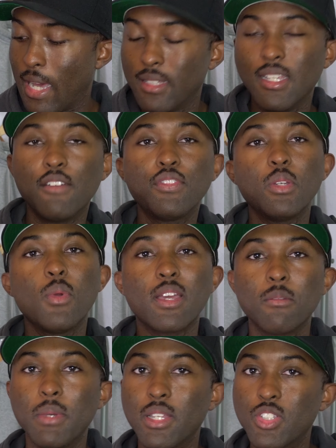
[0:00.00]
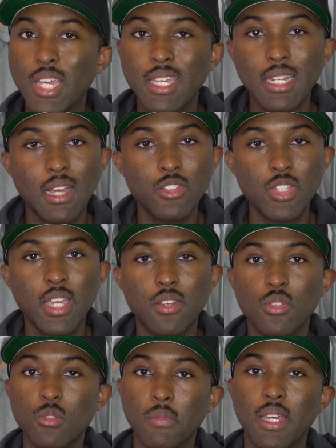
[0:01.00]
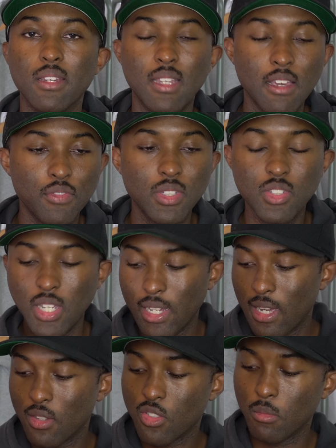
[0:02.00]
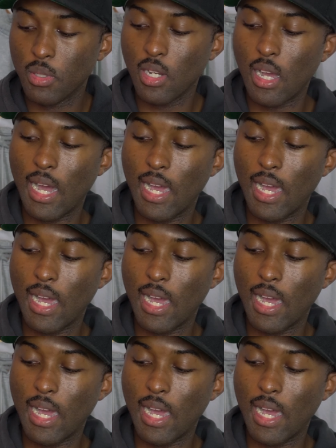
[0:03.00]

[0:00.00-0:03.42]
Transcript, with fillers: I definitely recommend checking out J.Crew, man. Definitely check out some of their